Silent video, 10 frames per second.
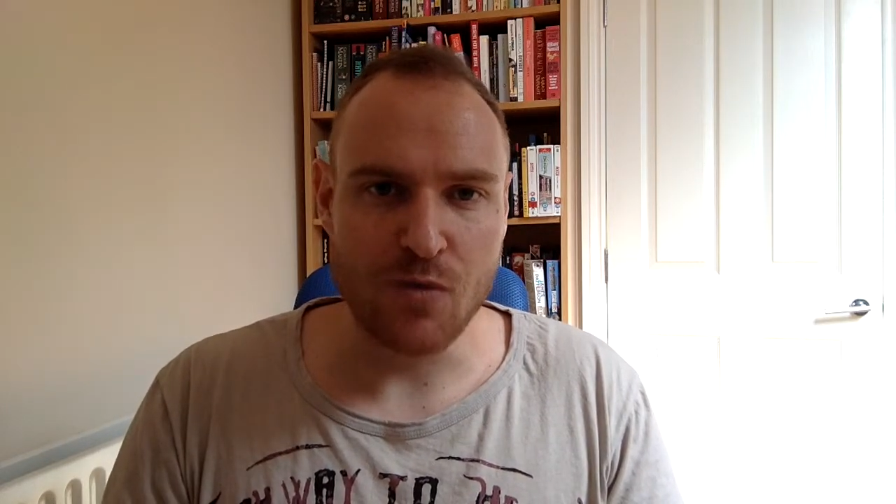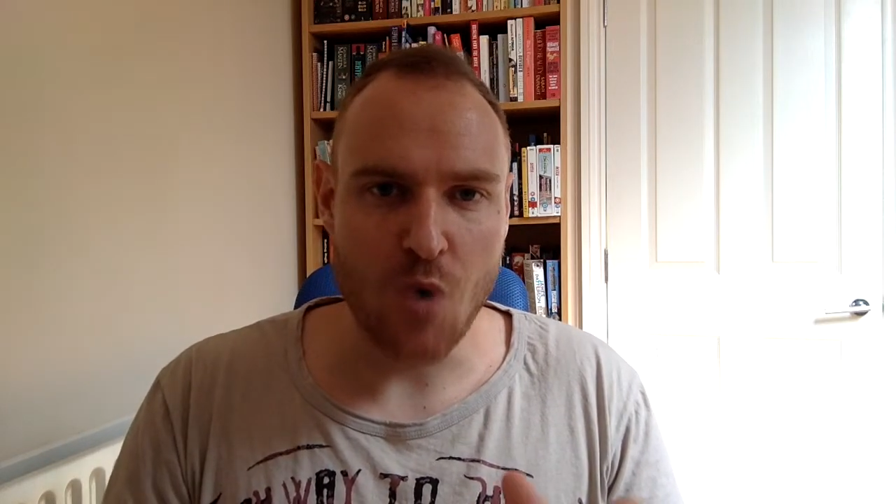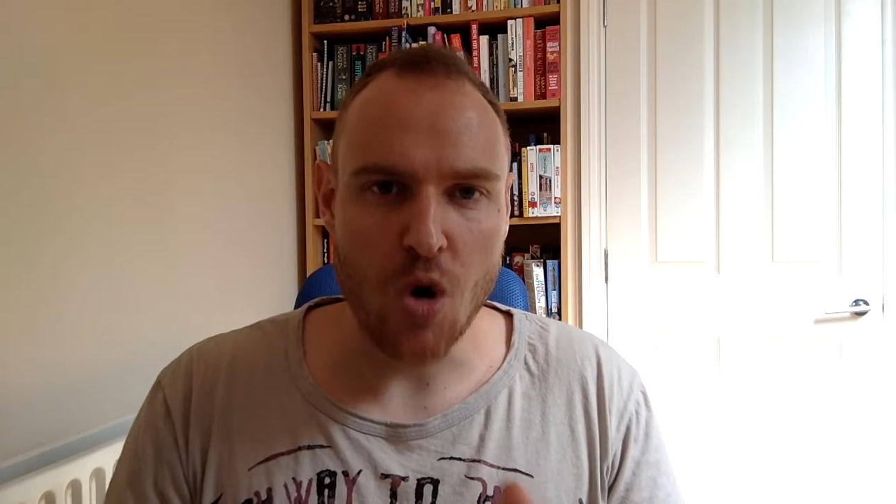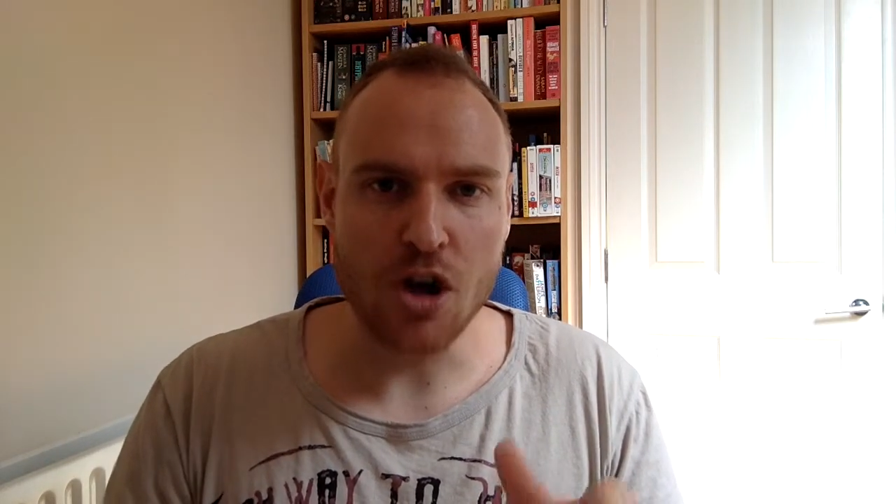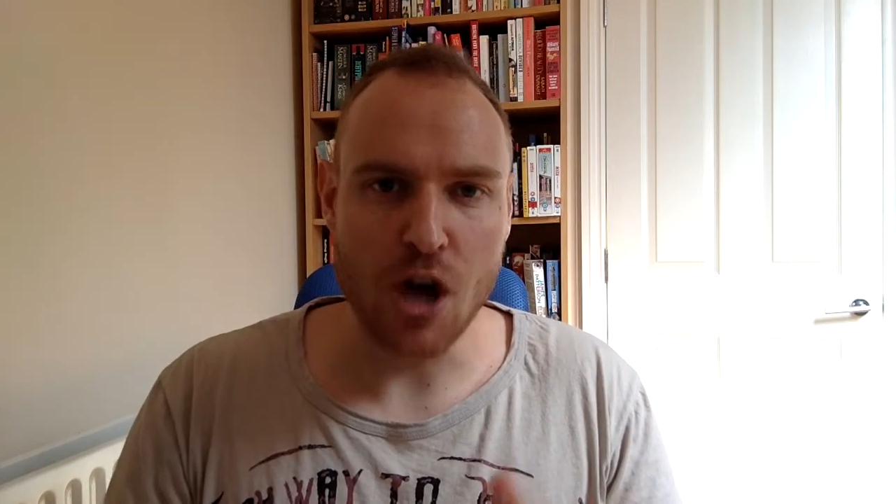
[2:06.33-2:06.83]

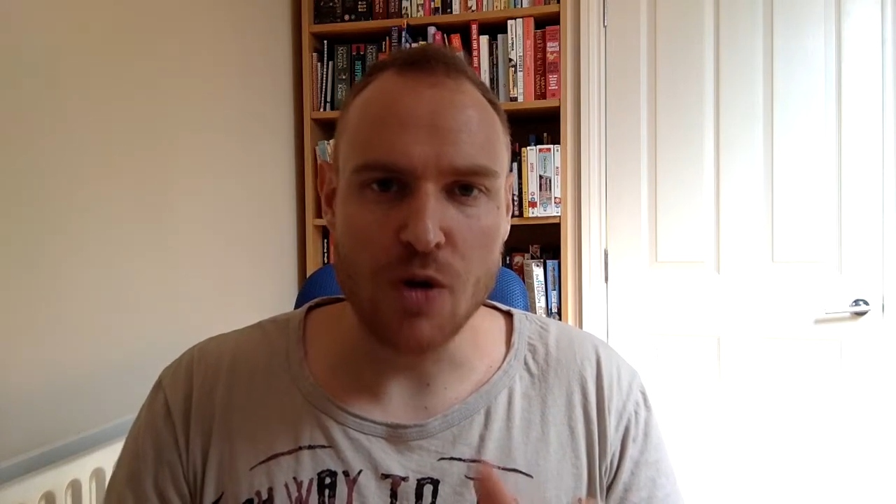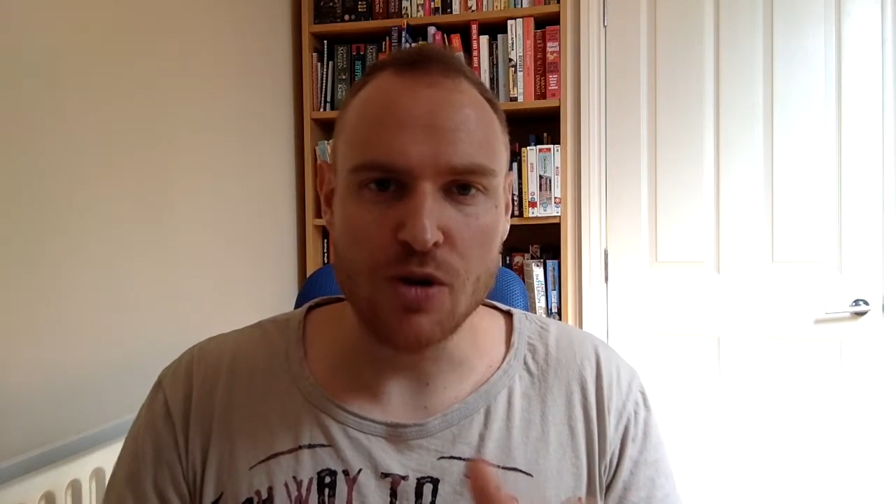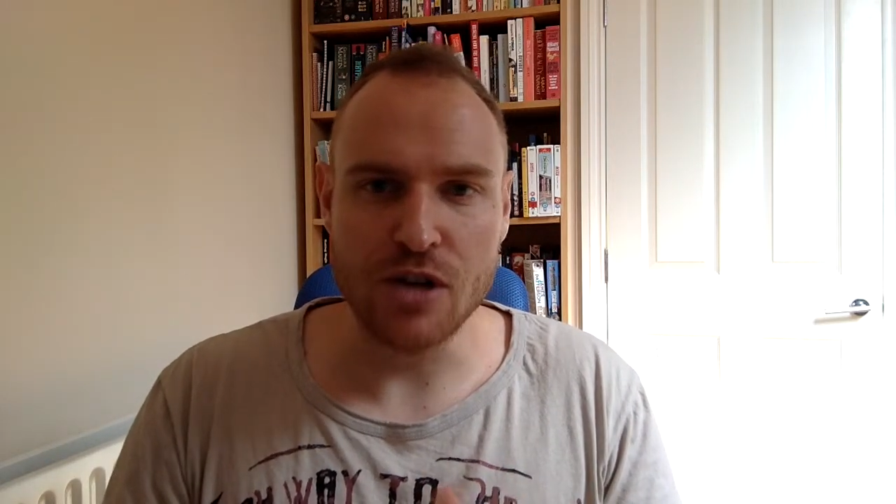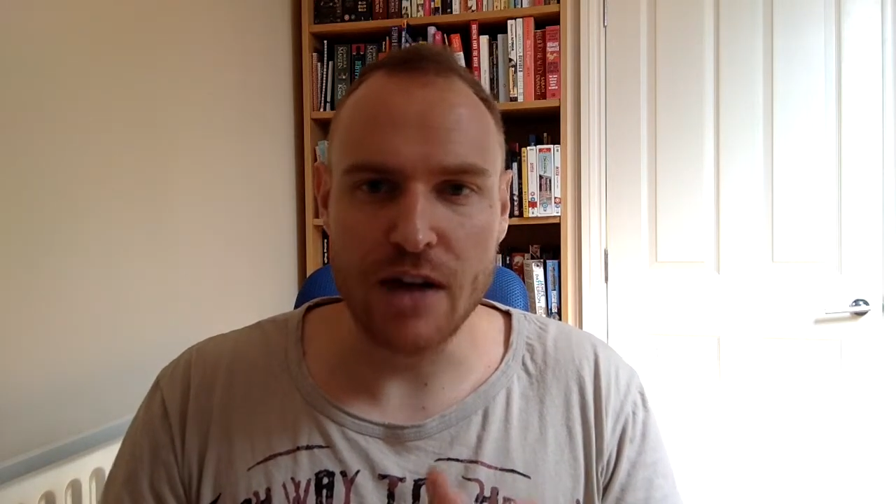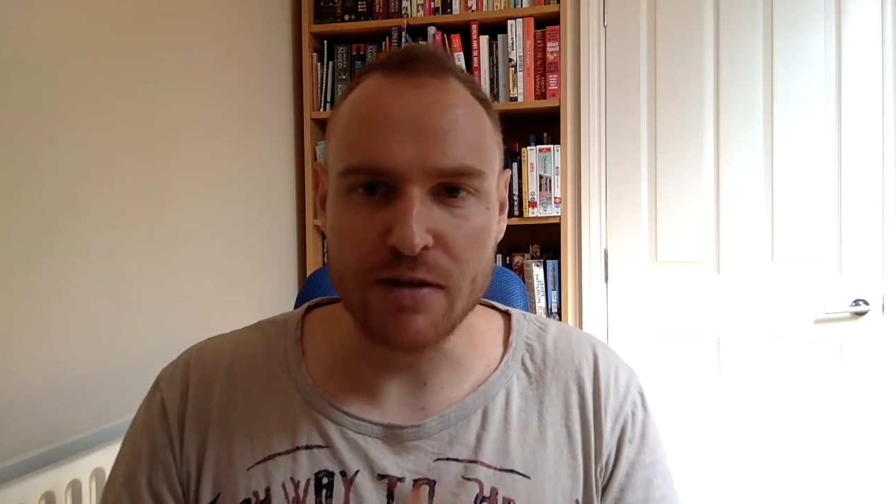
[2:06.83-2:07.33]
what
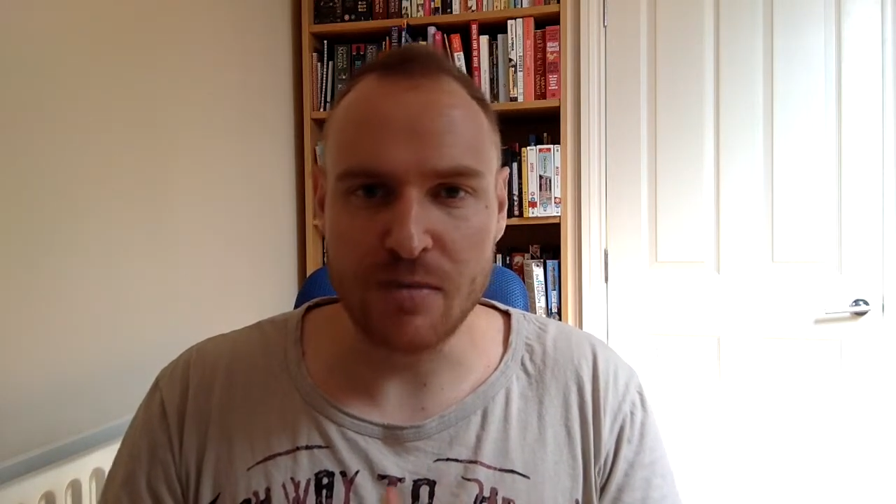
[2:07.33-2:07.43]
code you have to